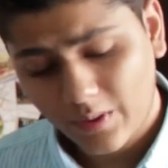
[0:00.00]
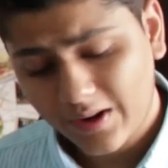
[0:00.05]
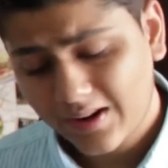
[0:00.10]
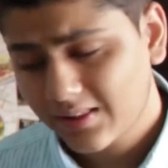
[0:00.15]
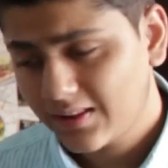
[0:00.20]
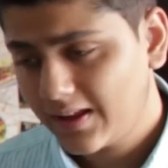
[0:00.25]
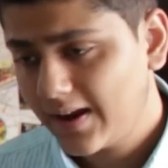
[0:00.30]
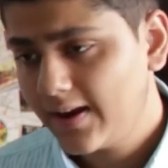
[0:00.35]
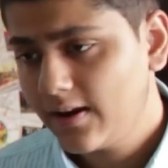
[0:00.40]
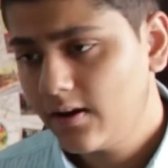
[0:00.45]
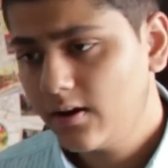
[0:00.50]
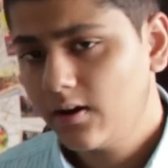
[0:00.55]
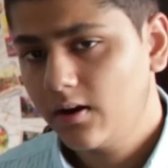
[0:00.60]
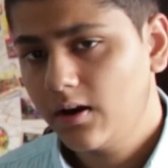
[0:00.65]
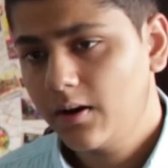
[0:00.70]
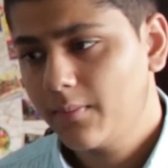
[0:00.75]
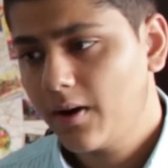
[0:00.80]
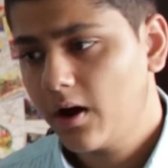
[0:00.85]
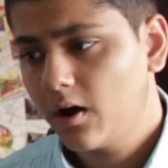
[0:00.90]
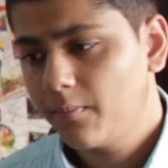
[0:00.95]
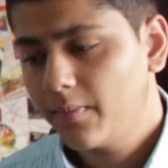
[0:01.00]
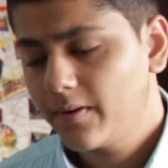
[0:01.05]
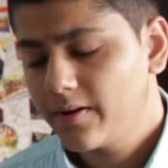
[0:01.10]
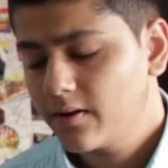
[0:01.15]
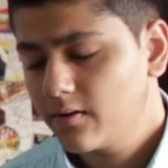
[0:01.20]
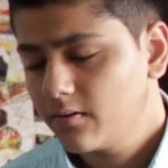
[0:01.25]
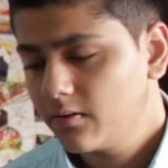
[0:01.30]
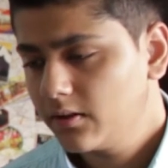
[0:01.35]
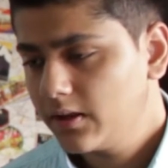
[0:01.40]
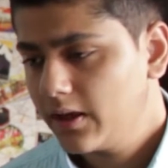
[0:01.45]
quite a line in my
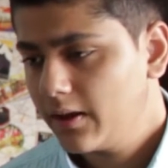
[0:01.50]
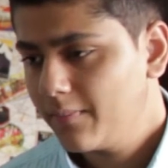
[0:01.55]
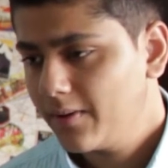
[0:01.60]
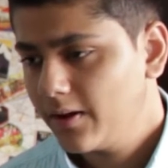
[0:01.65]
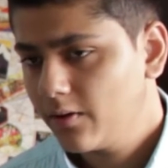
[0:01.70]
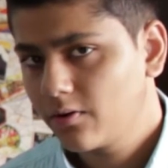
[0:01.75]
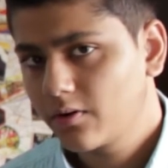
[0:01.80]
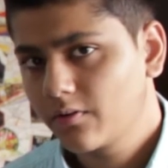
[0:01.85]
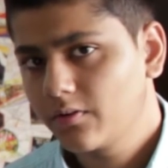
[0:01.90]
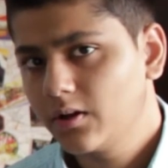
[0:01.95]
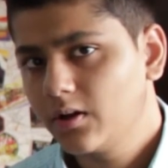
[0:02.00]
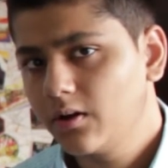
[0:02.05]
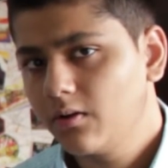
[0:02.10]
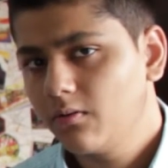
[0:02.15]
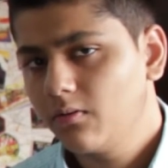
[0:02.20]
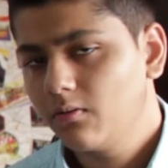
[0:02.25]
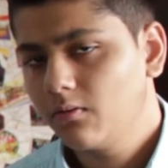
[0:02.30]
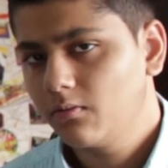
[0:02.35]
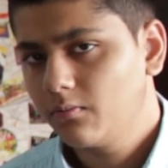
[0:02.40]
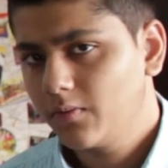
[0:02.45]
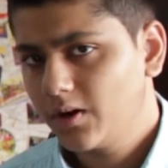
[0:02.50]
opinion. They make one of the